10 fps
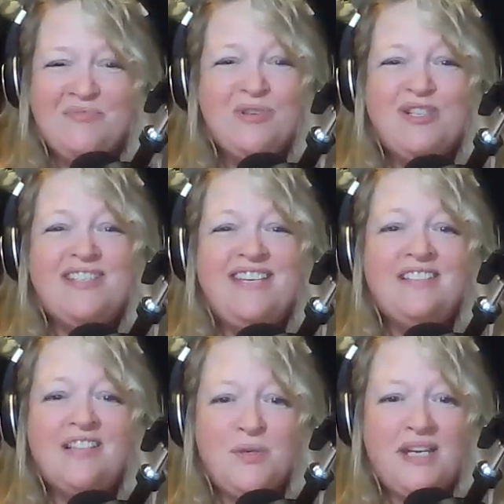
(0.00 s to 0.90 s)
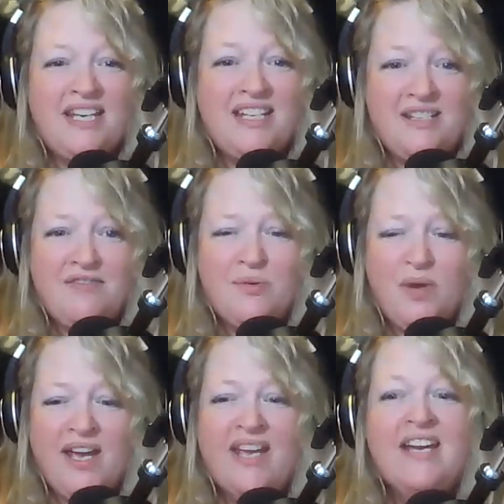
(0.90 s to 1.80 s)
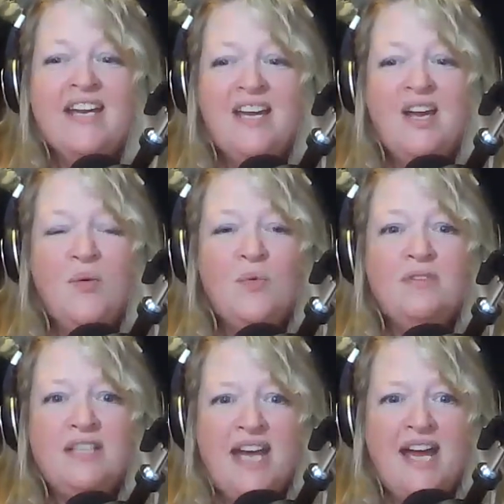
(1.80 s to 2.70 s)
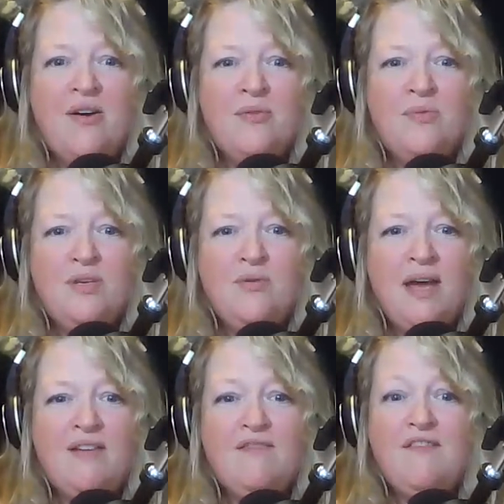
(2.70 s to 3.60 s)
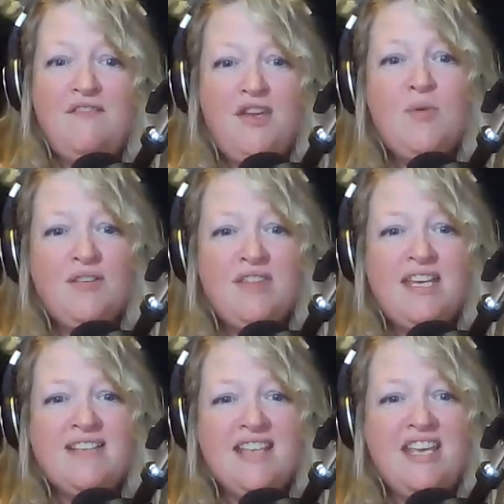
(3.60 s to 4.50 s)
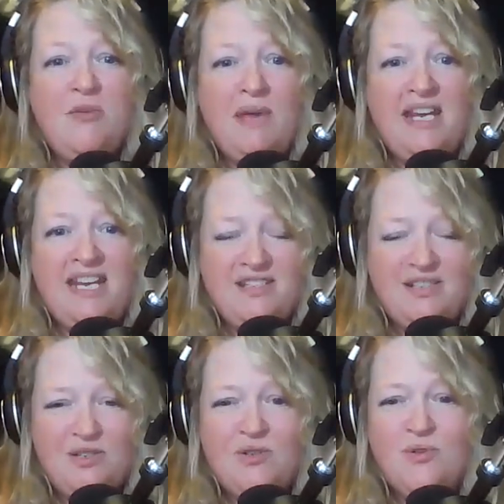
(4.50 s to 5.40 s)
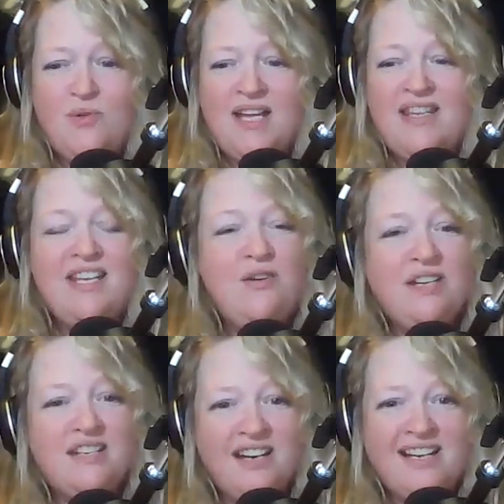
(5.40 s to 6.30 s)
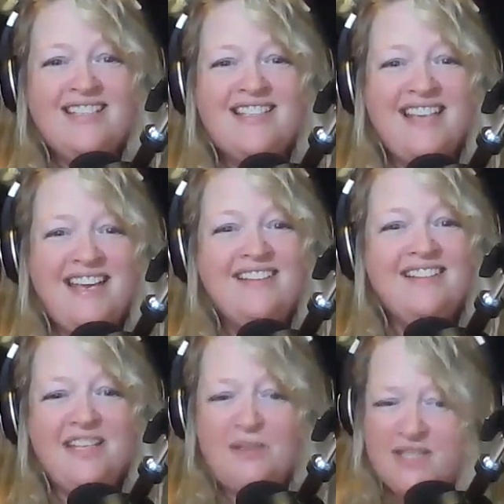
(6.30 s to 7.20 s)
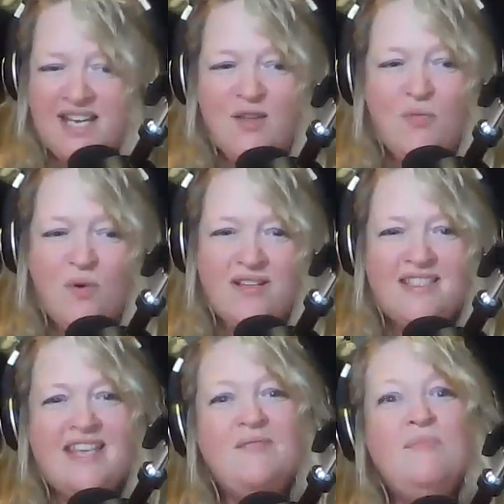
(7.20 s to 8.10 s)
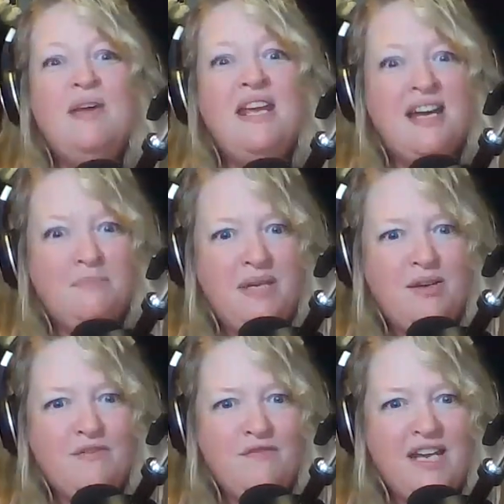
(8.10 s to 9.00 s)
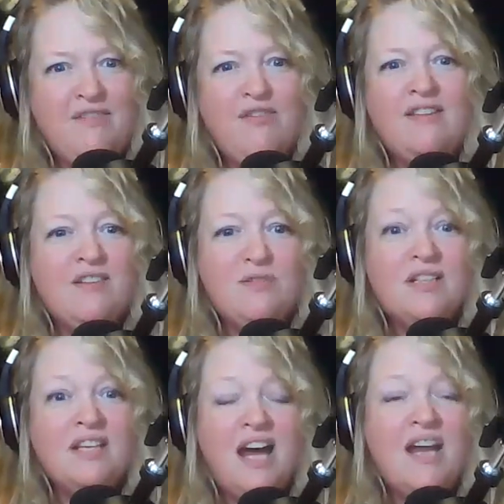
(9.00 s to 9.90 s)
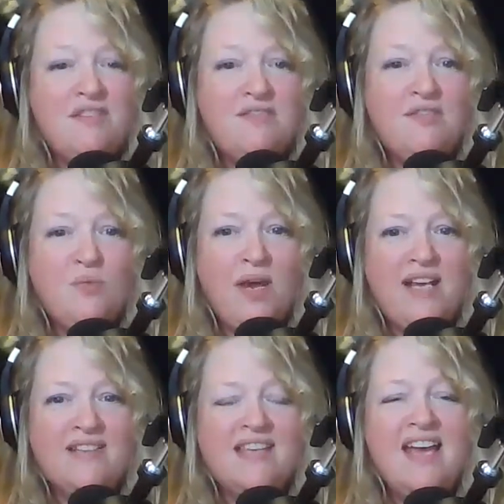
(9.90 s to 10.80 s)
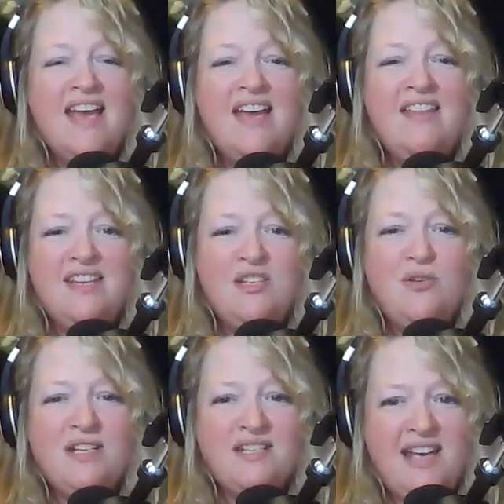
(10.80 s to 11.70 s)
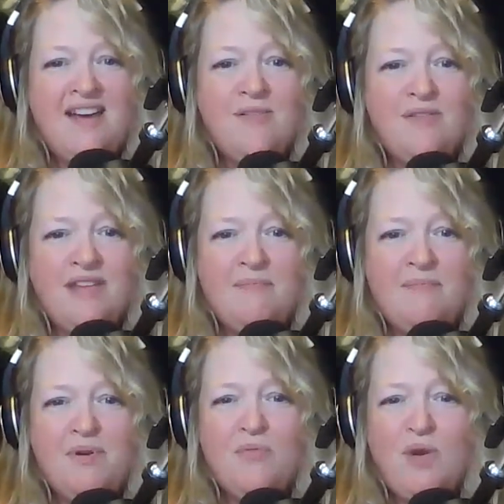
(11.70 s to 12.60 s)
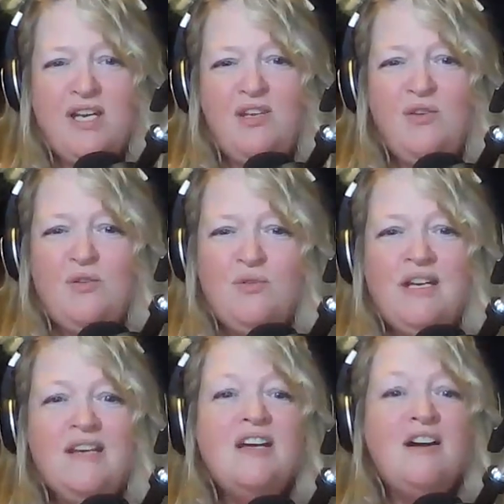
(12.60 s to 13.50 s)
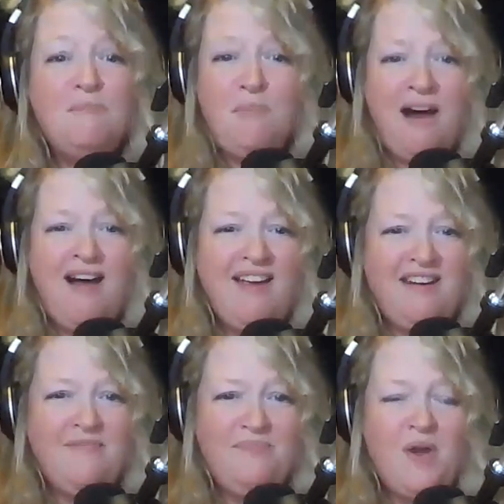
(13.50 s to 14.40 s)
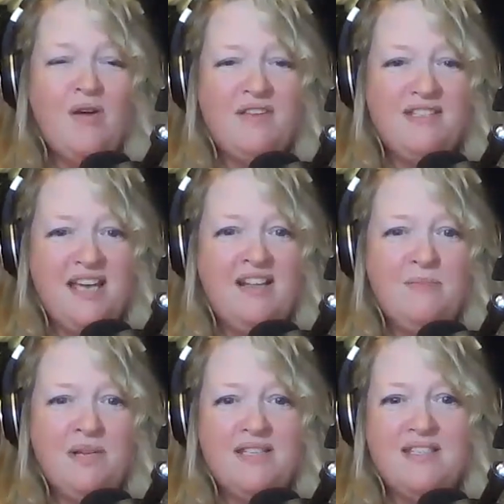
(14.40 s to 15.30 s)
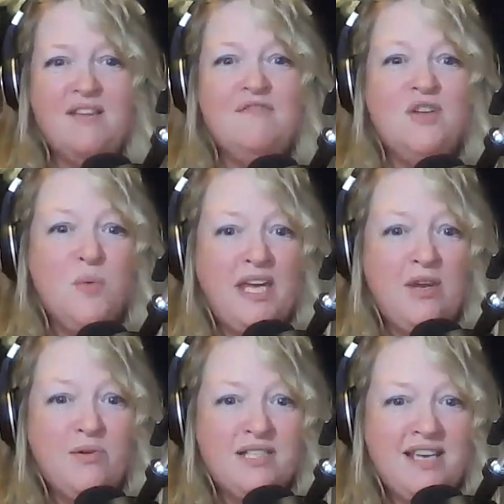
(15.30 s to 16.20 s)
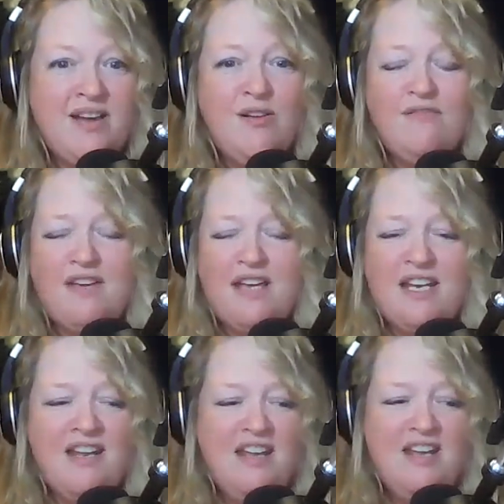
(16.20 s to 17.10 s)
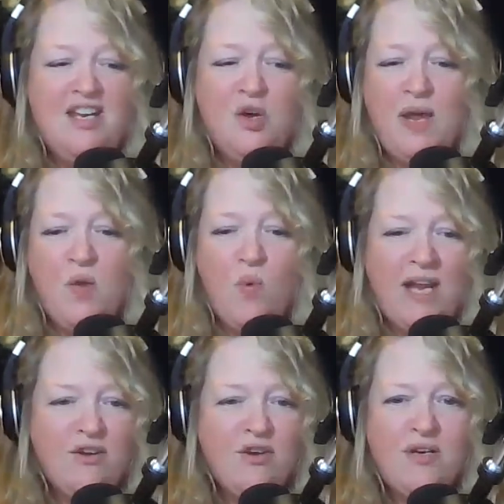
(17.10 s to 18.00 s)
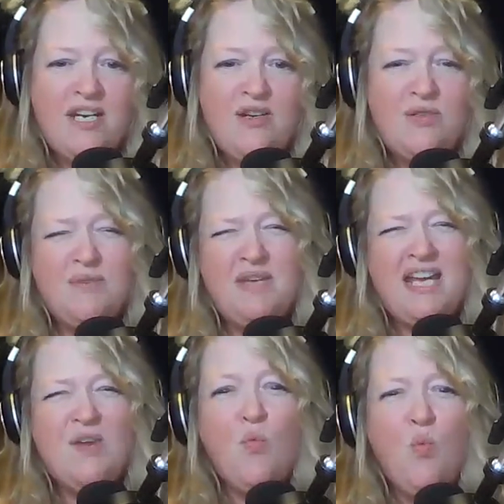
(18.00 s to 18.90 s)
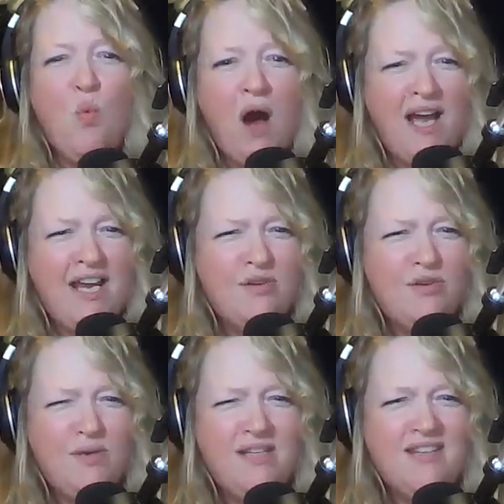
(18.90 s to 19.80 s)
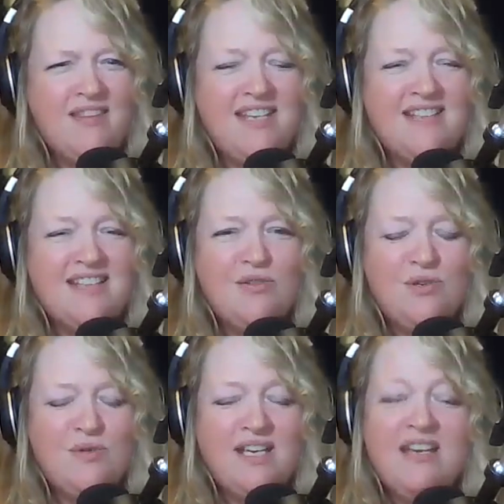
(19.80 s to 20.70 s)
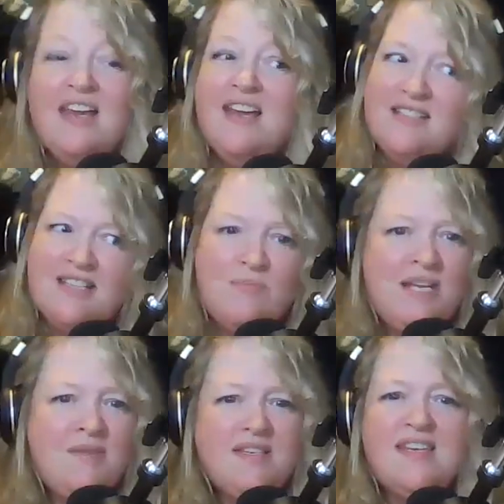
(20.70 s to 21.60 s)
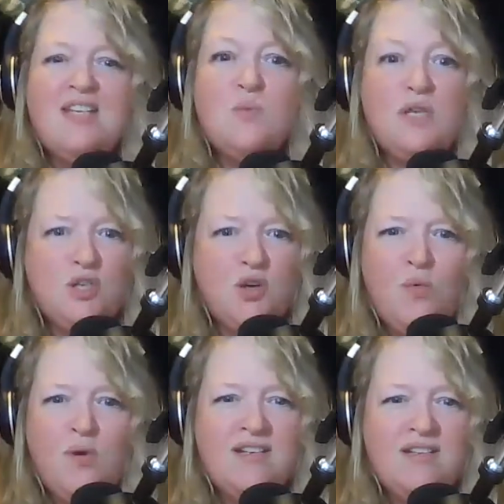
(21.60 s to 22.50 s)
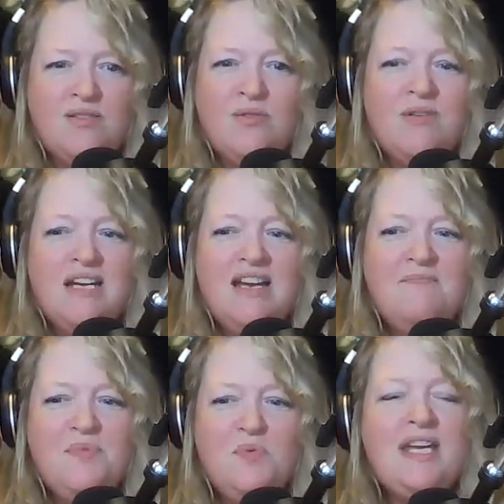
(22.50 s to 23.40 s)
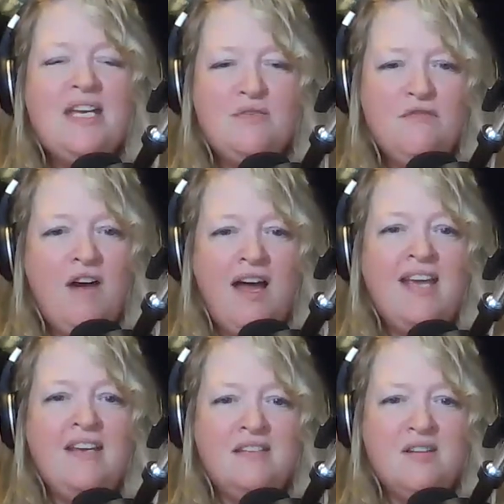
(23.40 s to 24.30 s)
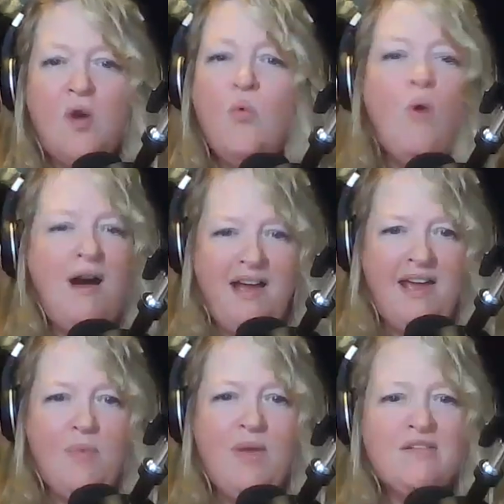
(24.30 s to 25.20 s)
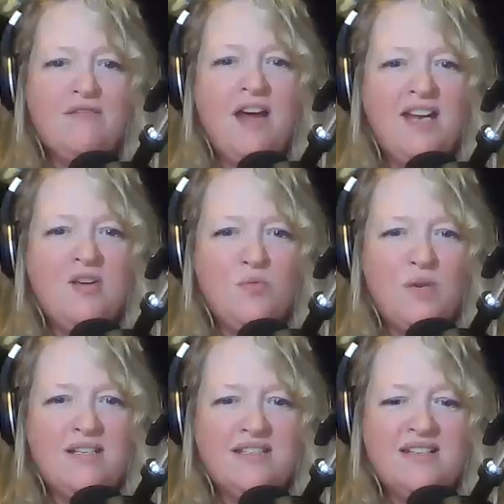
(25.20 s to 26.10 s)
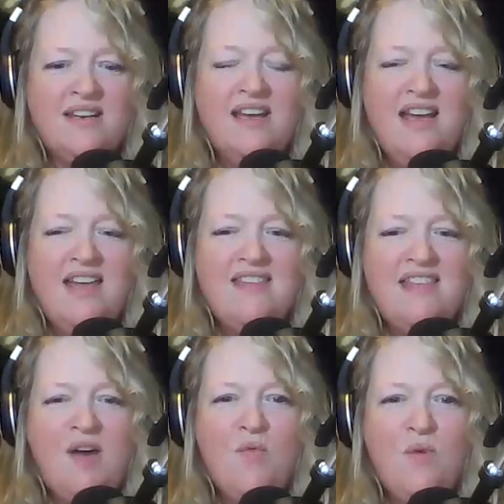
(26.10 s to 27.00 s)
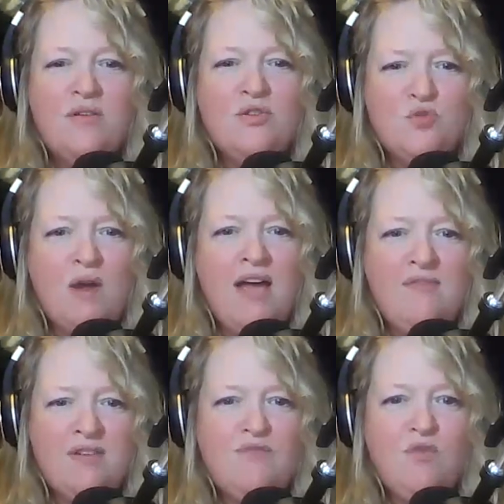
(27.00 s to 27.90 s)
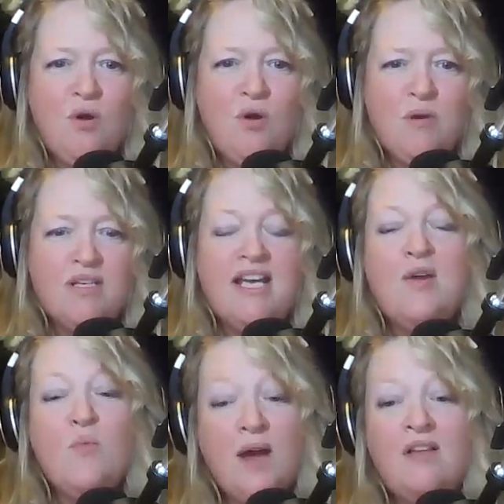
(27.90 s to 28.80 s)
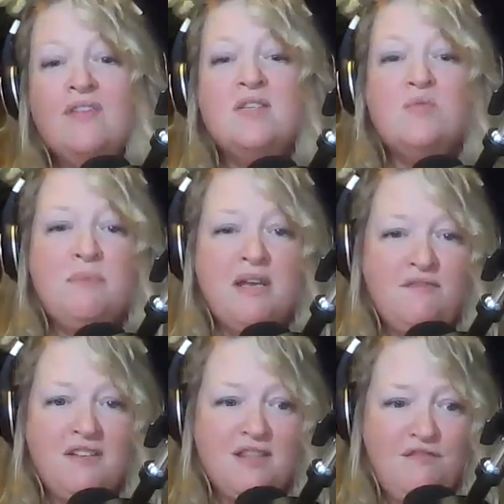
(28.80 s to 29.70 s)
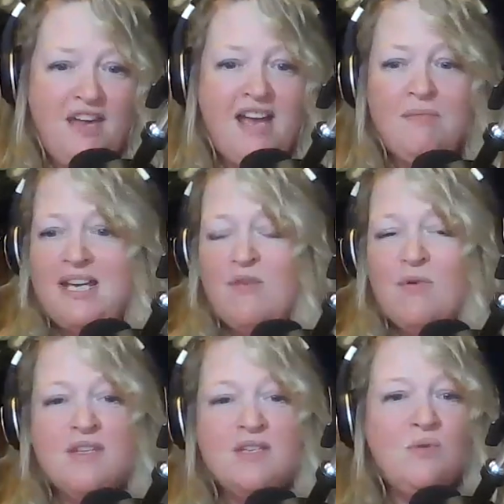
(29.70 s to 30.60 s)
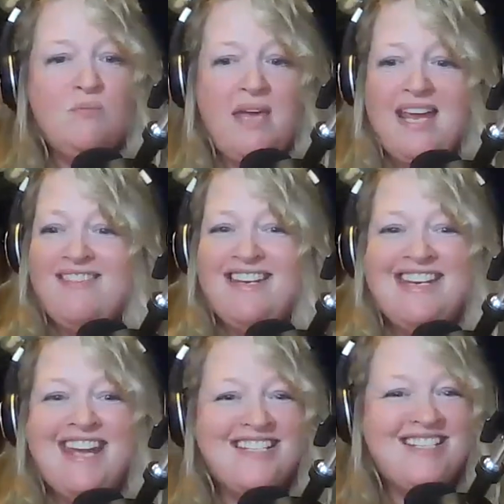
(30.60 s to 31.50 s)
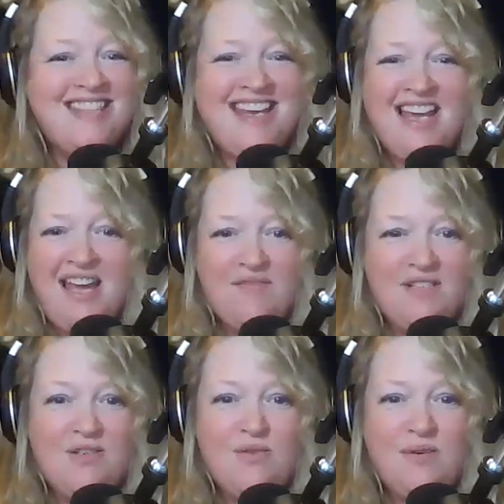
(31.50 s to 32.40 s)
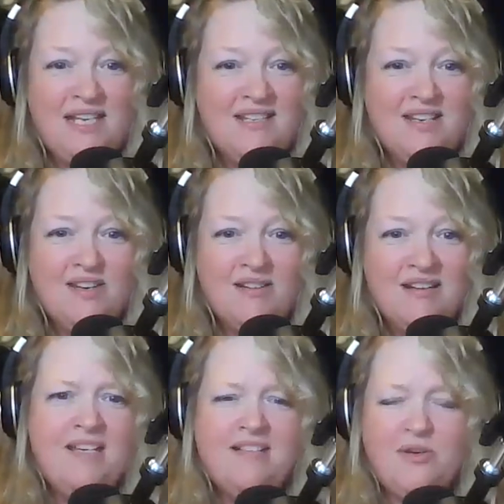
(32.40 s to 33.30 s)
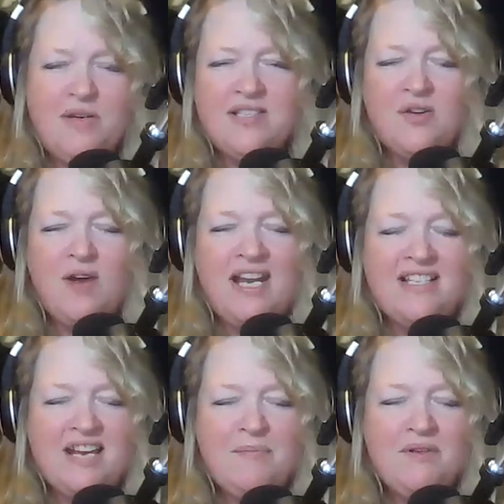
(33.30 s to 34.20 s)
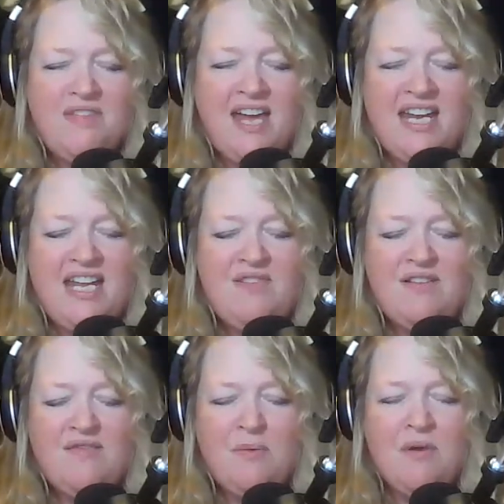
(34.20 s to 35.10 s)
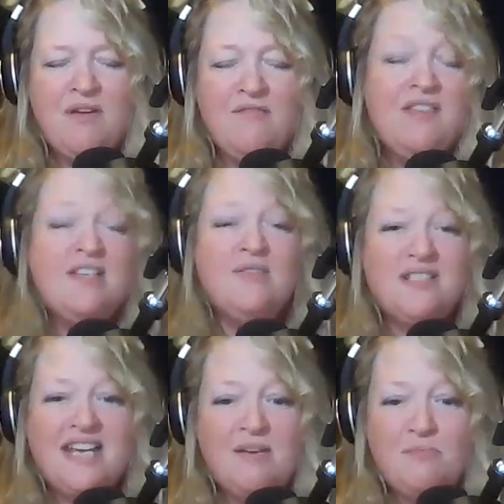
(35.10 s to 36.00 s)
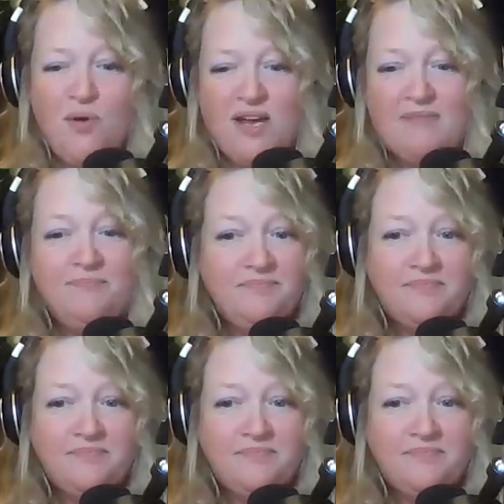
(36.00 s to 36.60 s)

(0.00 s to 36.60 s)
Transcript: We're just decluttering in a different way. Well, now you have fewer things that you may need to do. And then you can isolate, like you said, the ones that may not be your favorite. And there's a lot of different ways that you can tackle them. But when you combine all these elements of knowing yourself and knowing when you're going to do something and why you're doing the things that you're doing, sometimes the things we don't want to do, we can find a why, we can find a reason that will drive us forward. Like, well, this will benefit the family, or this will make the next thing I have to do easier. Decluttering is a great example of that, even from a physical standpoint.